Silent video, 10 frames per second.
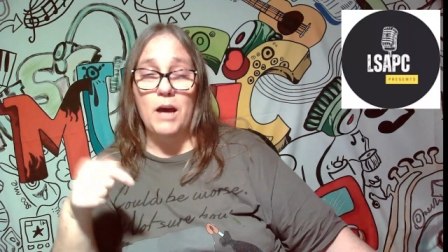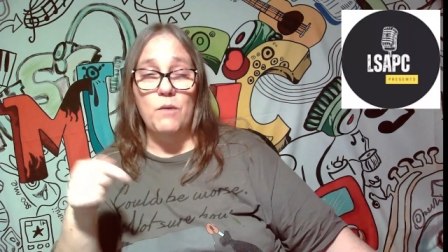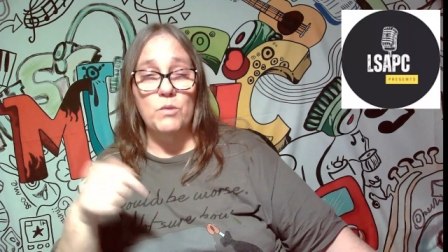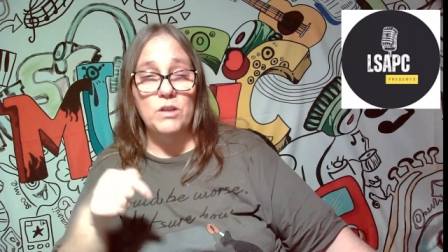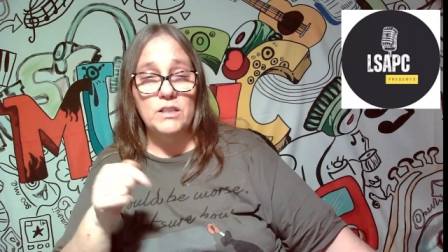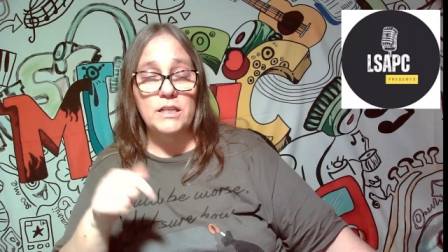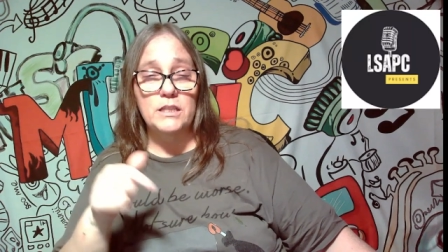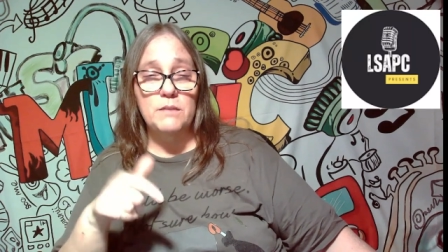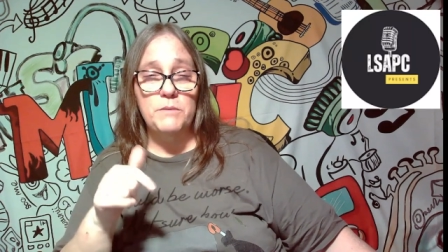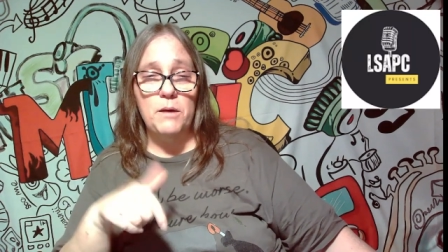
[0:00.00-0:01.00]
I will link
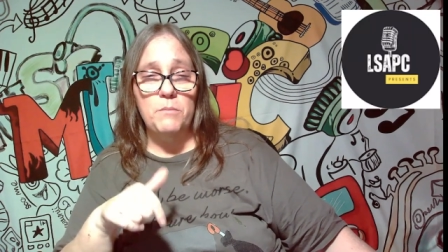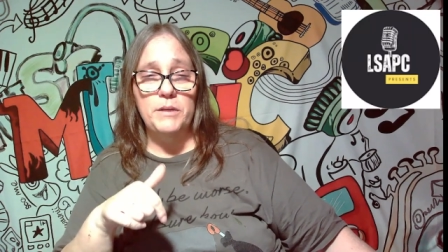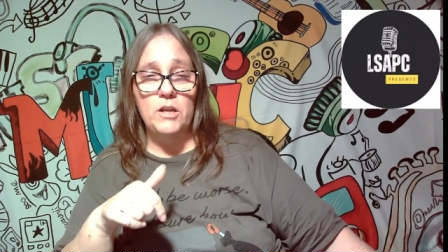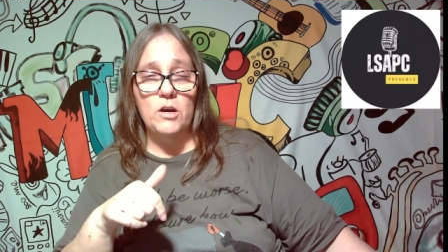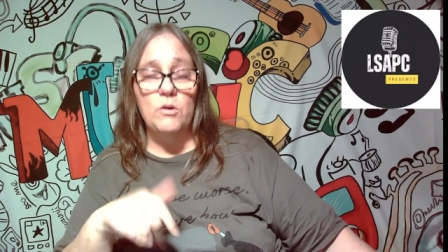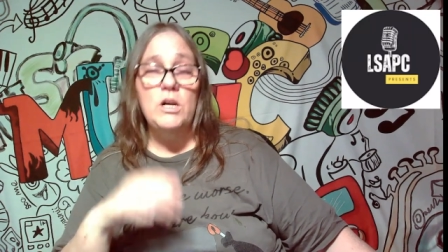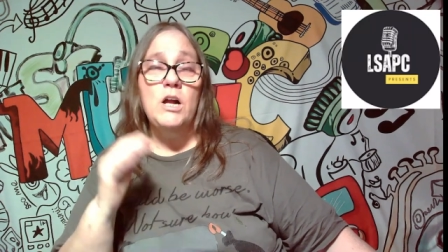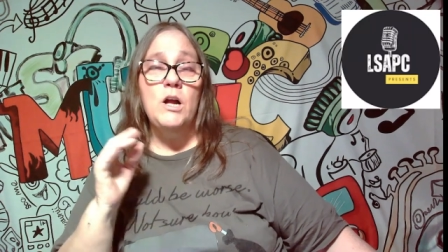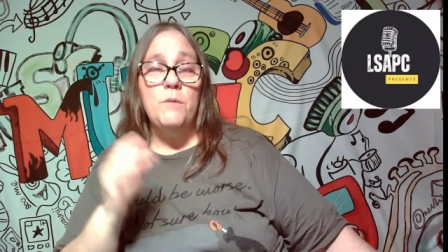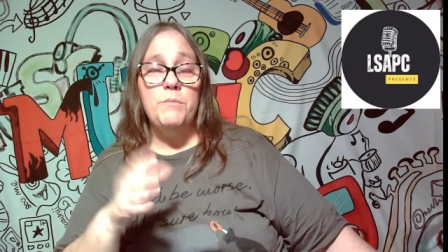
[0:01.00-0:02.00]
them down below
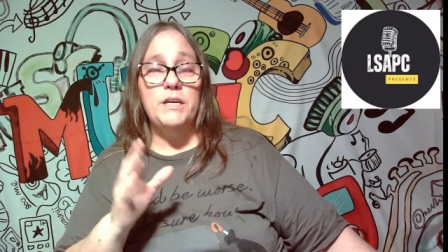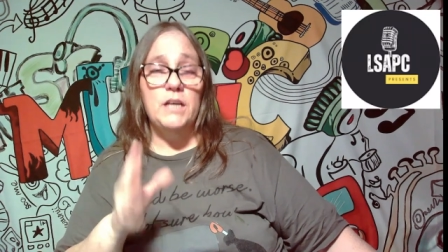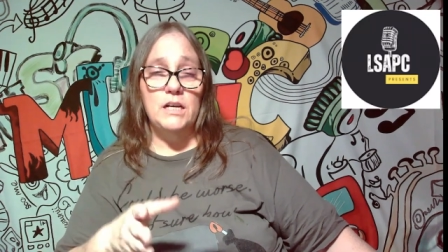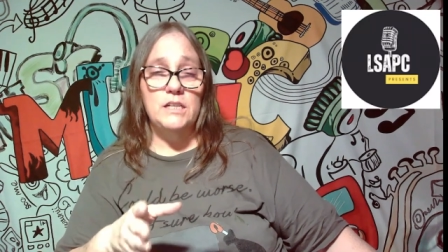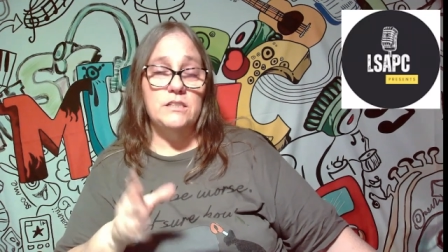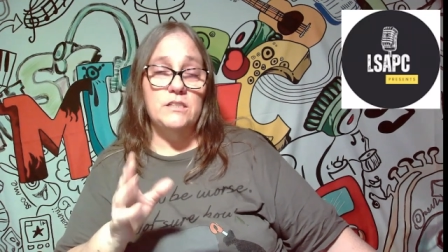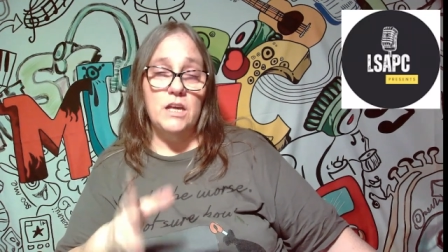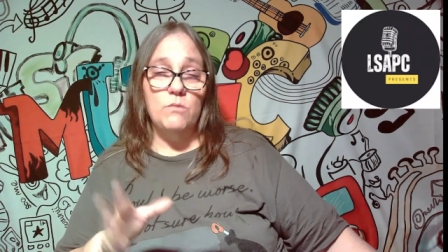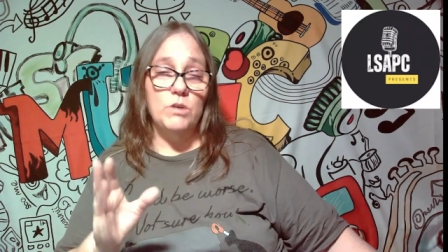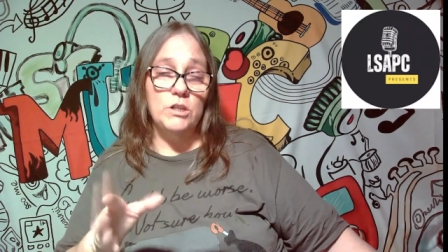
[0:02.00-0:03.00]
because
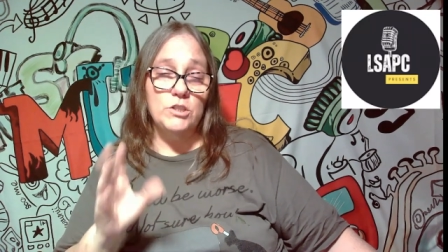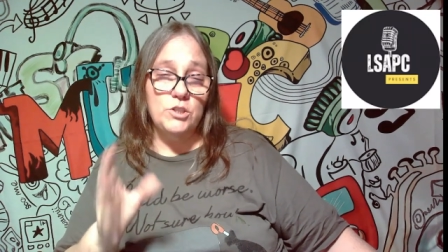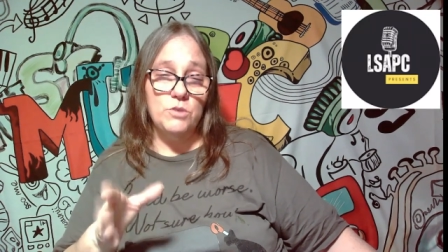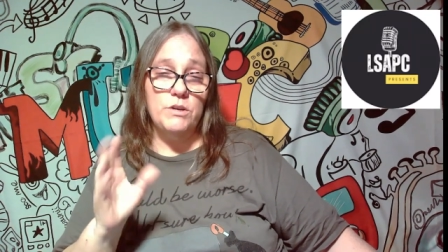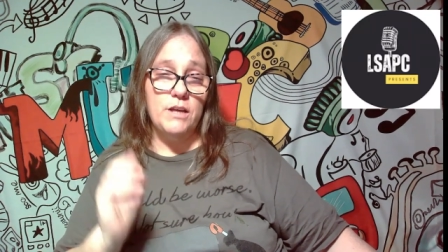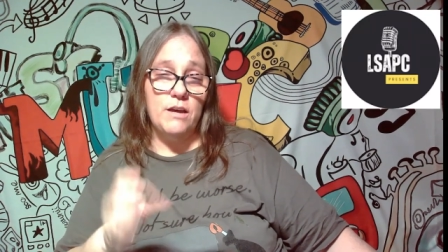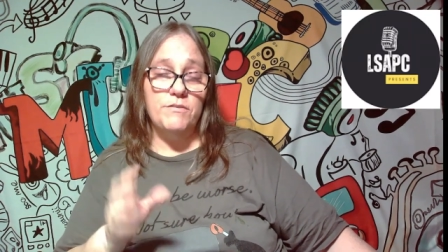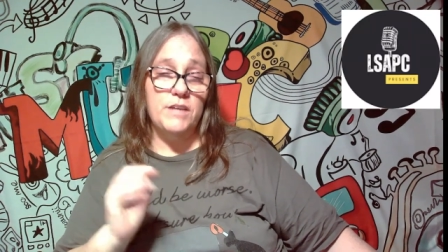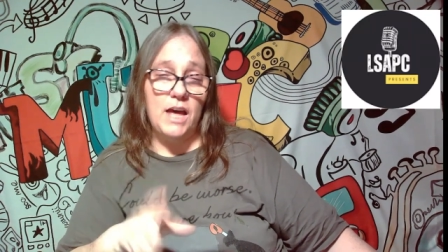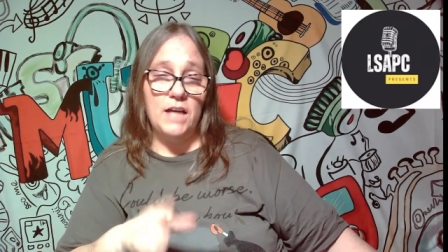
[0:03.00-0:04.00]
they will do an
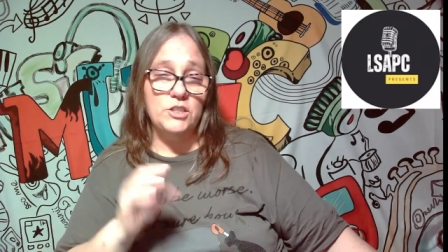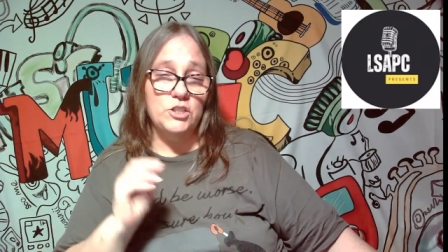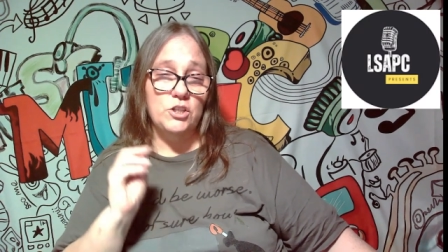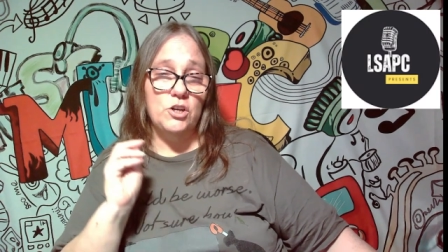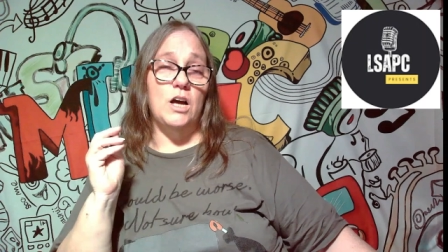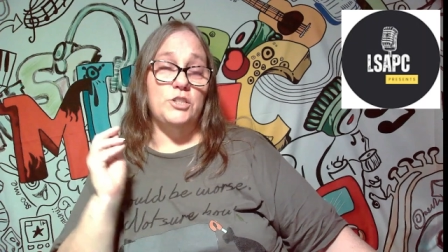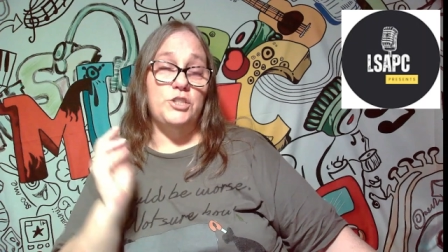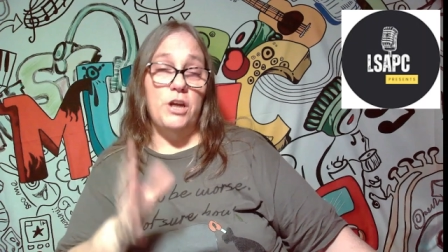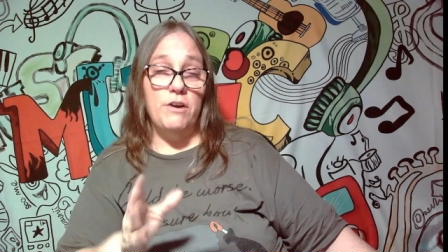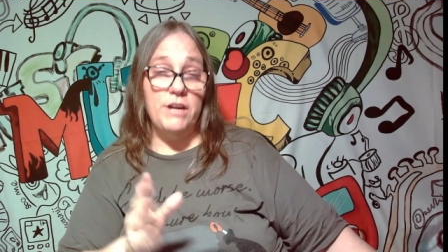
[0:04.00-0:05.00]
F Cancer
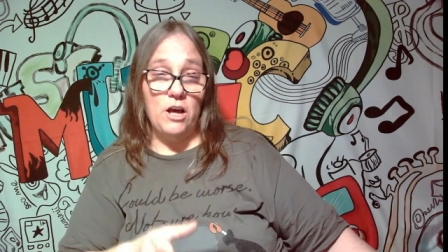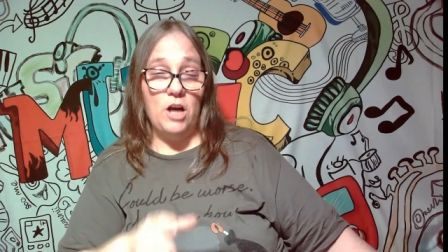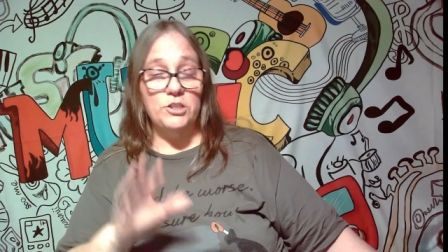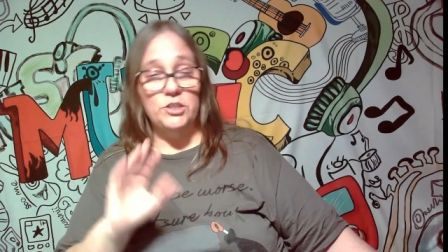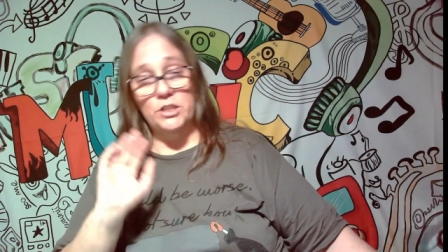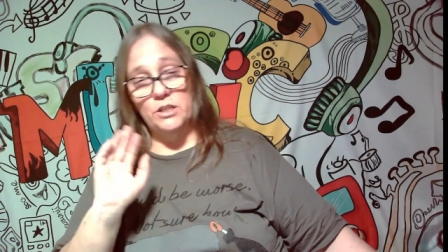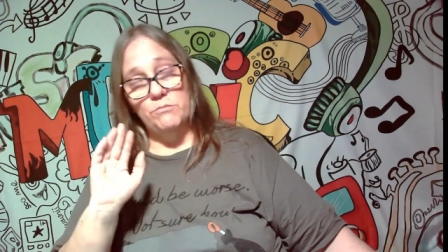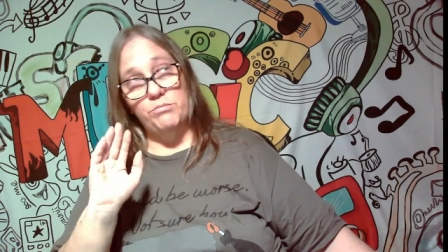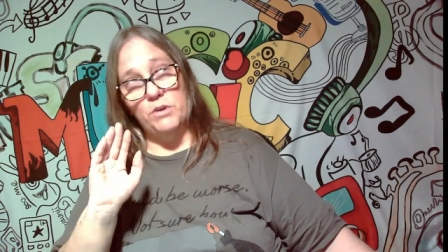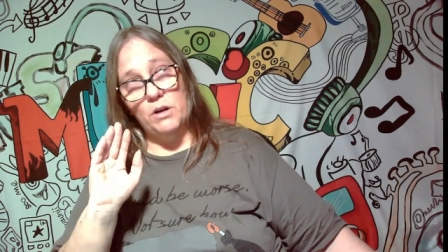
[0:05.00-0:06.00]
charity
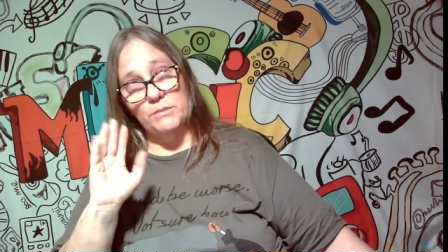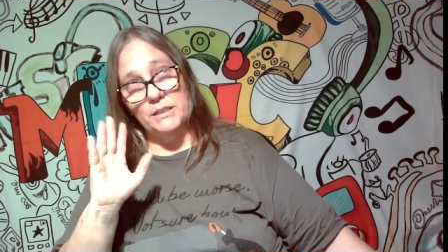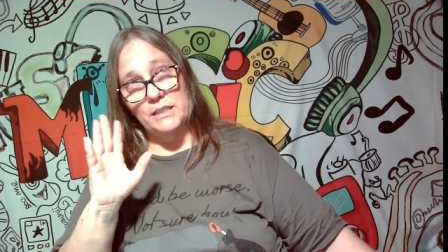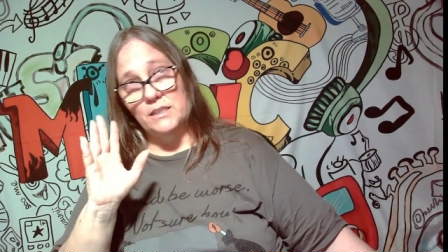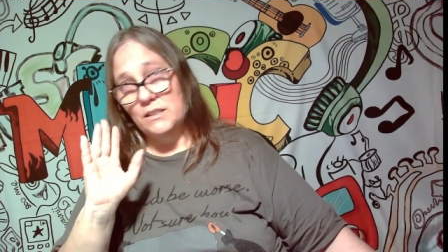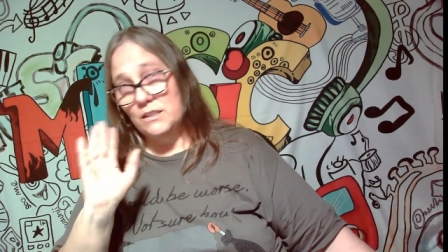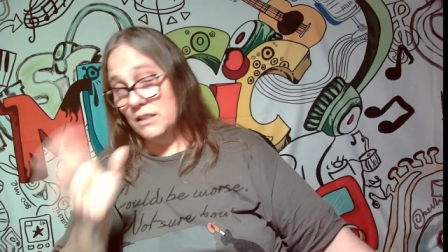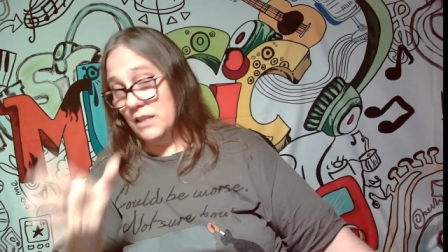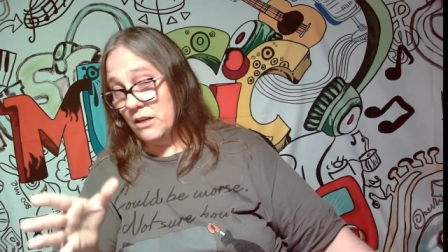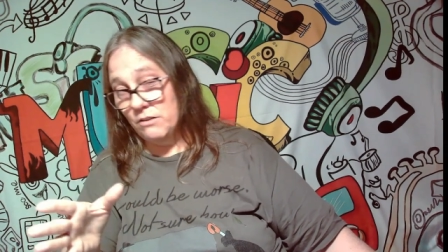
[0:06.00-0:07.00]
auction probably
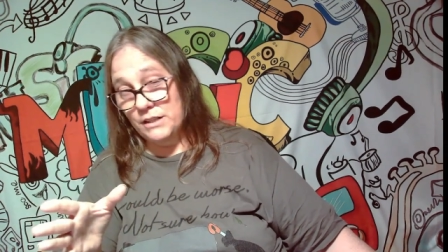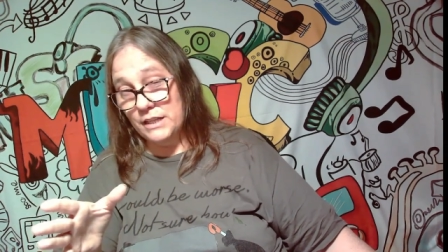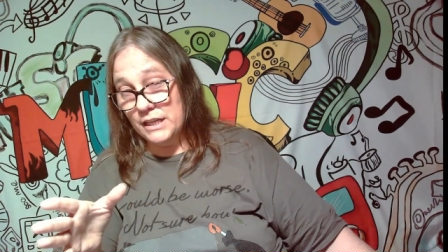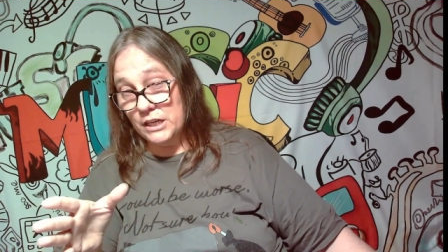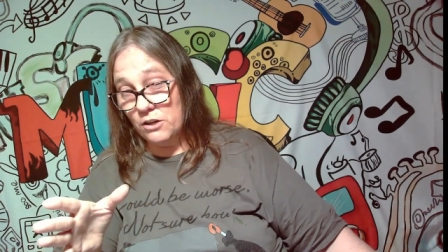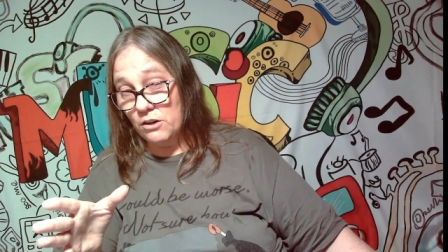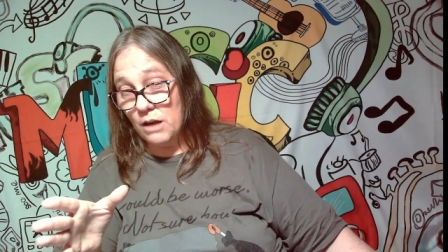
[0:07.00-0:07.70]
later in the year,